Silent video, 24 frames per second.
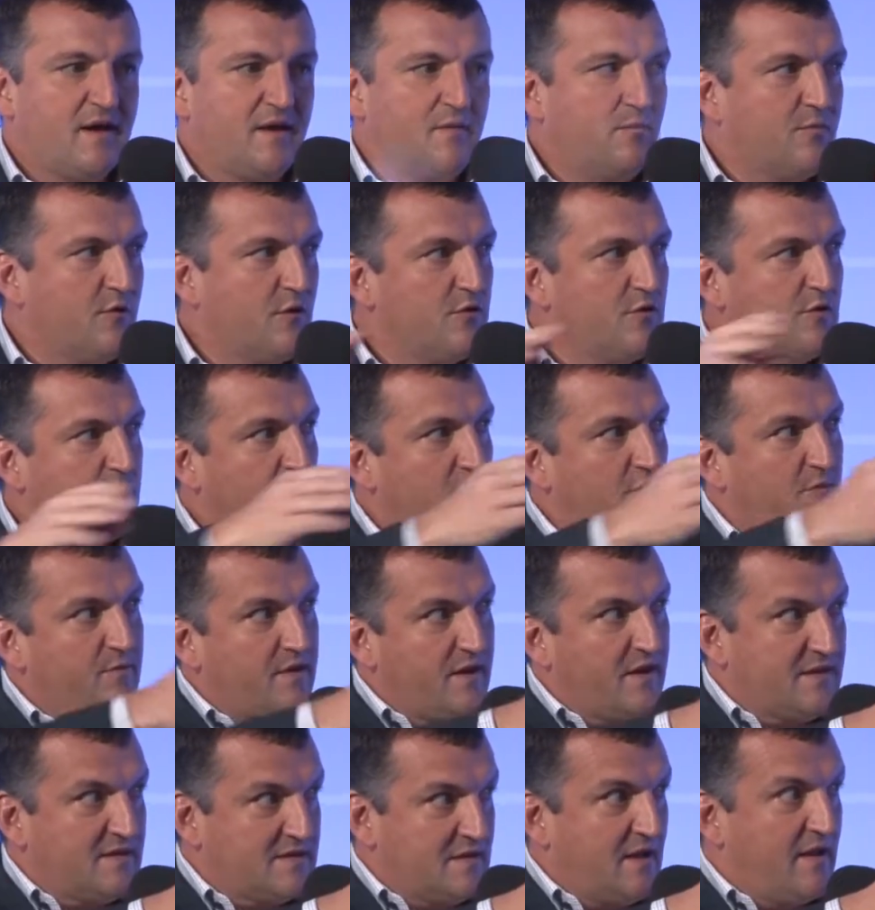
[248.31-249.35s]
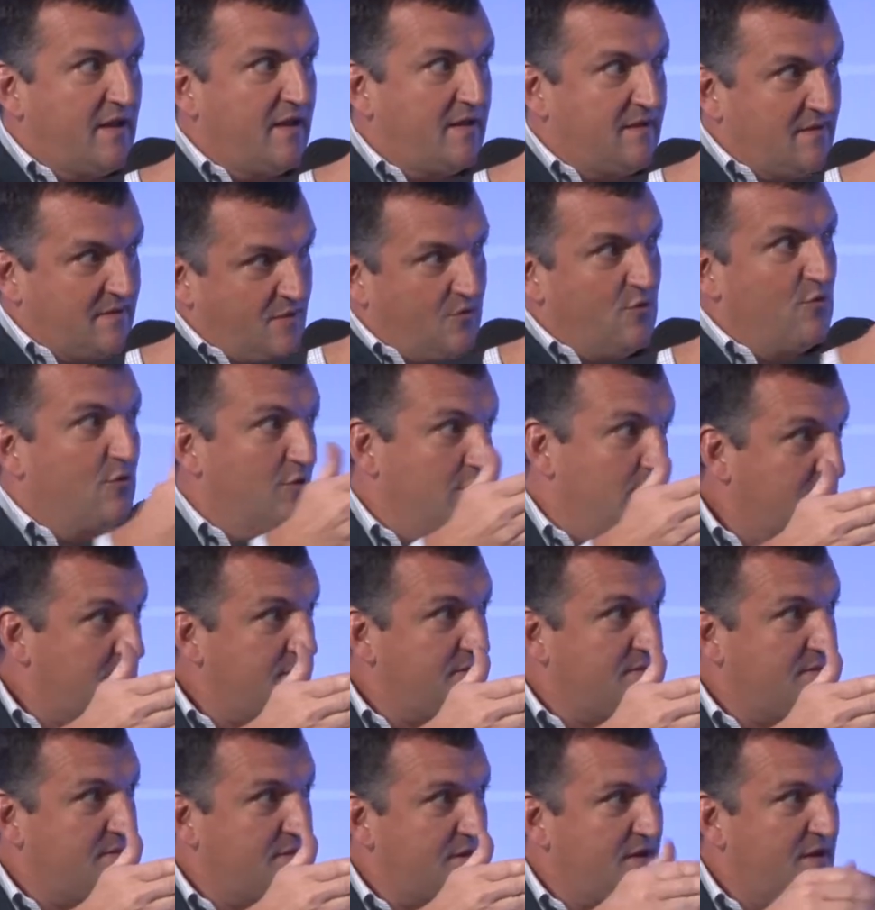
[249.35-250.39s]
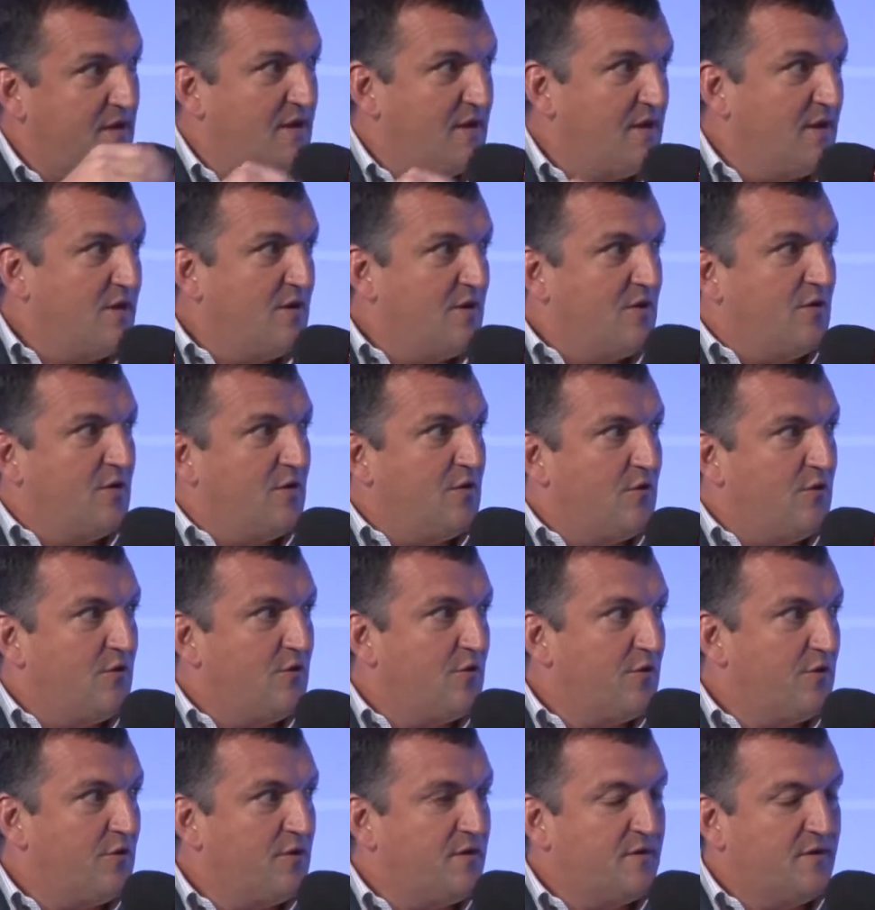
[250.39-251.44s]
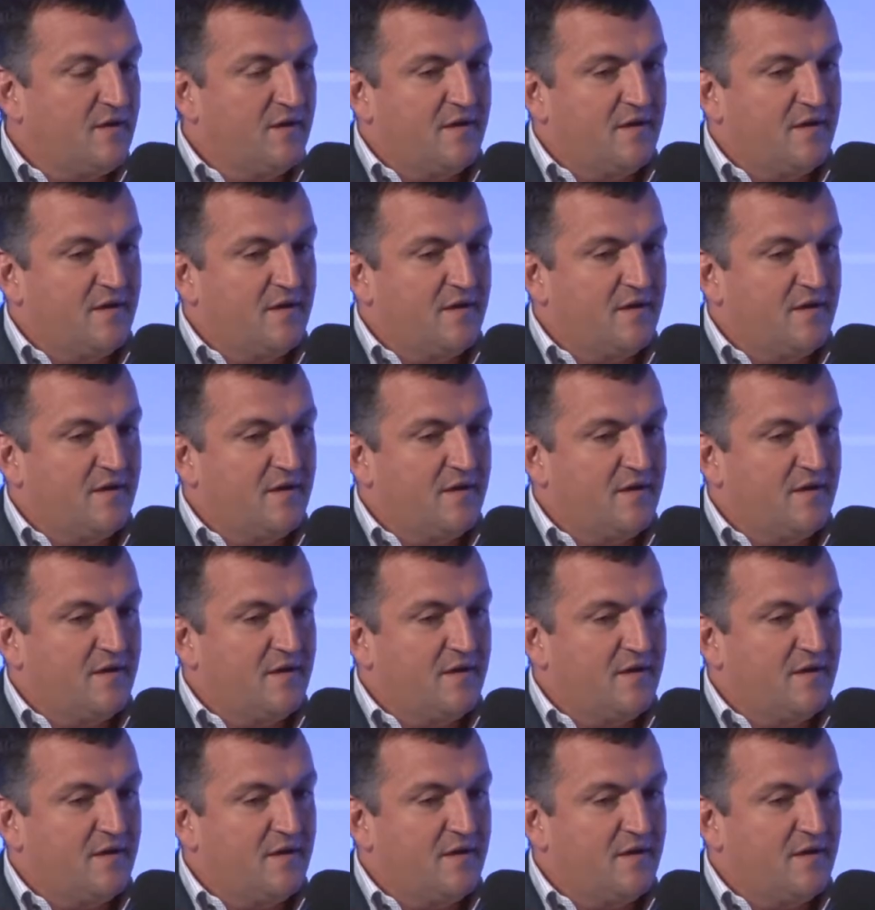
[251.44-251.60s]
product companies like Google, or